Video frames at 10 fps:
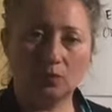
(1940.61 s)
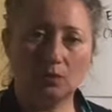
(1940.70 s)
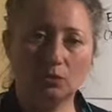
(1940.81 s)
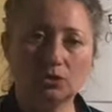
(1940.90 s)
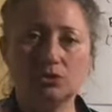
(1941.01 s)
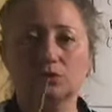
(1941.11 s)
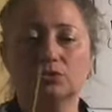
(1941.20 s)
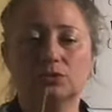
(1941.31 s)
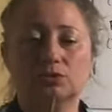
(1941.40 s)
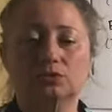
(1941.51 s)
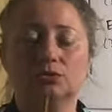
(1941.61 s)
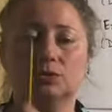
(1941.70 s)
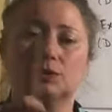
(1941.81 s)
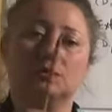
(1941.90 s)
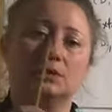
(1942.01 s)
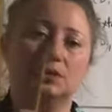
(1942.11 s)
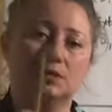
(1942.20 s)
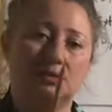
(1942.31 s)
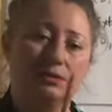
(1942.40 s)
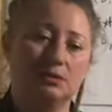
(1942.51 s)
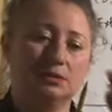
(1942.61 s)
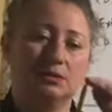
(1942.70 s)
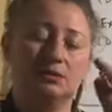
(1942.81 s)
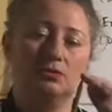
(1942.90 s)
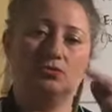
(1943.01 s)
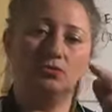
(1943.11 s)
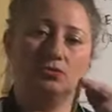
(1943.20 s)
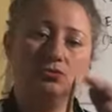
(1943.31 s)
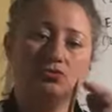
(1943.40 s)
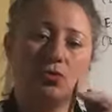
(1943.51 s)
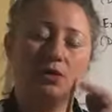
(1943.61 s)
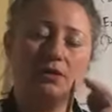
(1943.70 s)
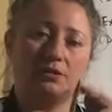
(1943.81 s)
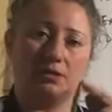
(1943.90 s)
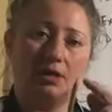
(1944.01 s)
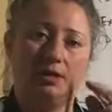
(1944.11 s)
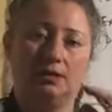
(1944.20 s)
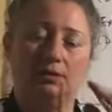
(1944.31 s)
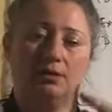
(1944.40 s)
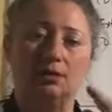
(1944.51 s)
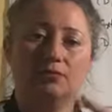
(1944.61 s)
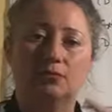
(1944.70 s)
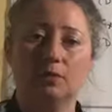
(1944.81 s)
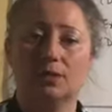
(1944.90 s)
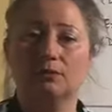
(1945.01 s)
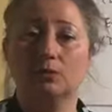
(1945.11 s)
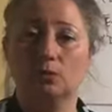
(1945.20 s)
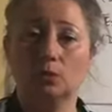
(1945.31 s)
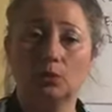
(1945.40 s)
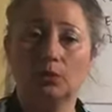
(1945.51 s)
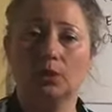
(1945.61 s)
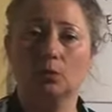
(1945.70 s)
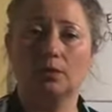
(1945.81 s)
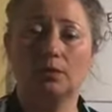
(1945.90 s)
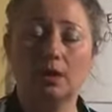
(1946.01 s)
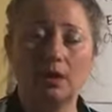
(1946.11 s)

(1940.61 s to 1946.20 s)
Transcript: we're so used to using this, the drawing side of whatever we're working with,